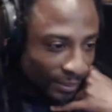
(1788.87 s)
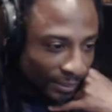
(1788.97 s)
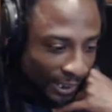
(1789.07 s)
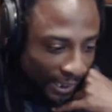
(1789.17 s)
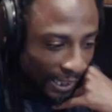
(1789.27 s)

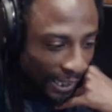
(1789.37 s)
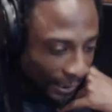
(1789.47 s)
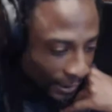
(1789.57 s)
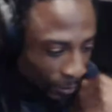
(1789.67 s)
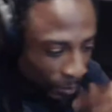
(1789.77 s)
The
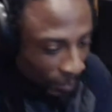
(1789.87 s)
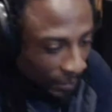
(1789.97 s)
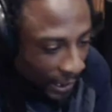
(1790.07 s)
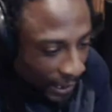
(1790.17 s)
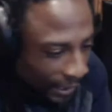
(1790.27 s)
Gundam.
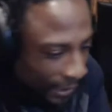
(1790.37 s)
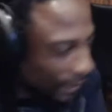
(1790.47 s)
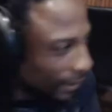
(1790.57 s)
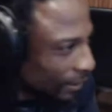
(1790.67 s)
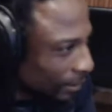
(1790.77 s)
I did
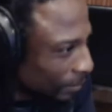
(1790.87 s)
Gundam.